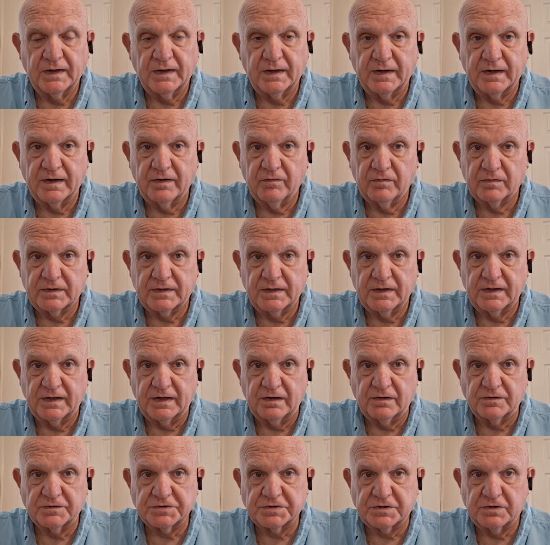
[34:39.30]
and everything
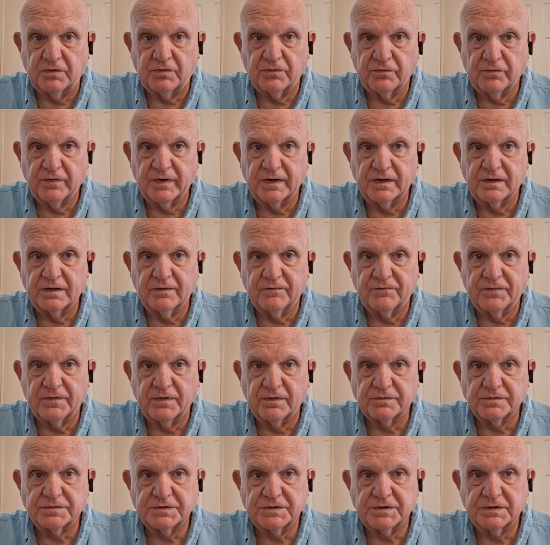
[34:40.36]
else, go read the
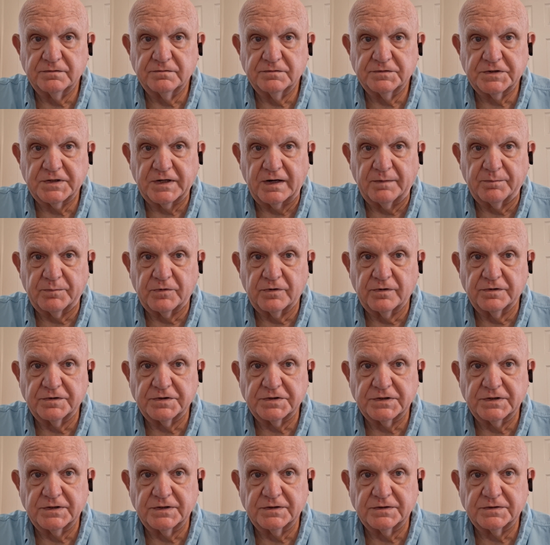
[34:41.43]
first chapter of
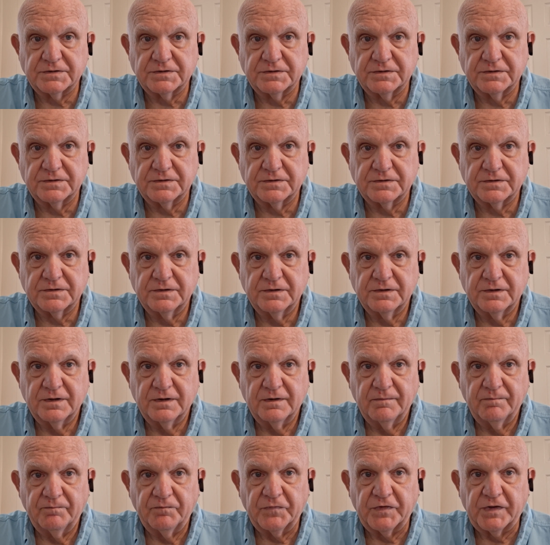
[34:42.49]
Genesis.
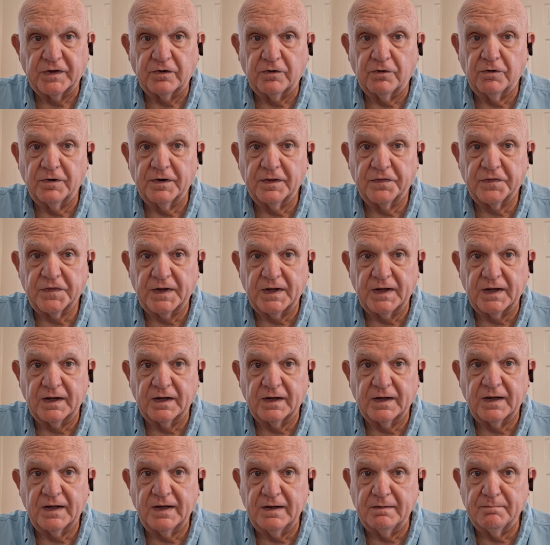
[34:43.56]
The only thing
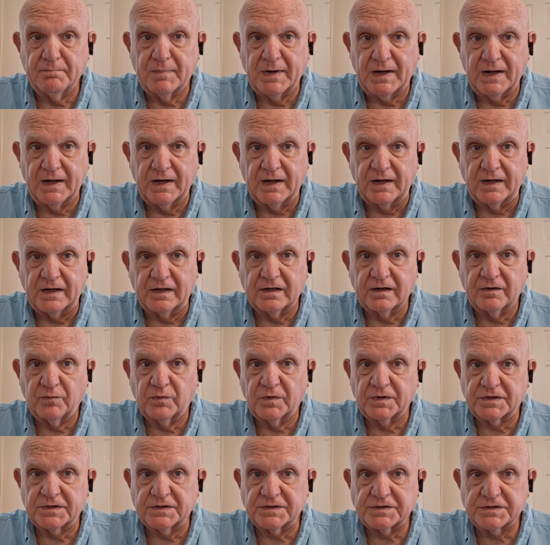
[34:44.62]
he made
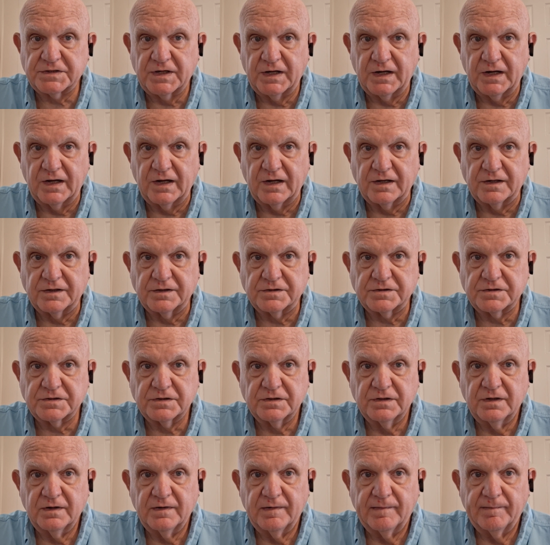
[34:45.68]
with his hands
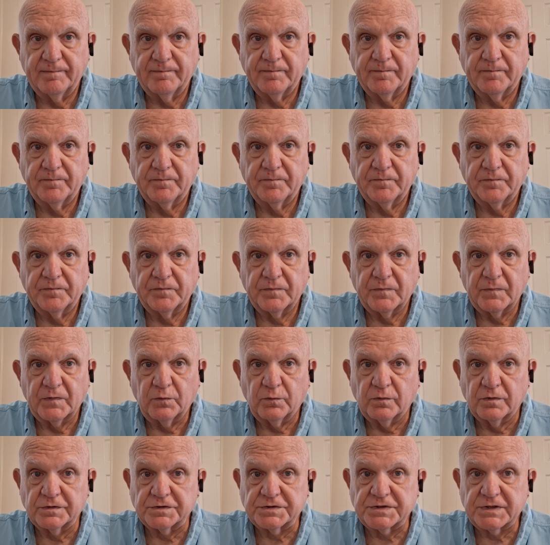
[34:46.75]

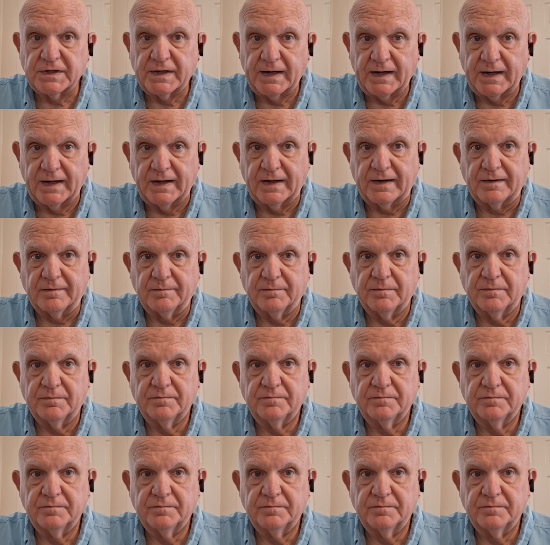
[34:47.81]
was Adam.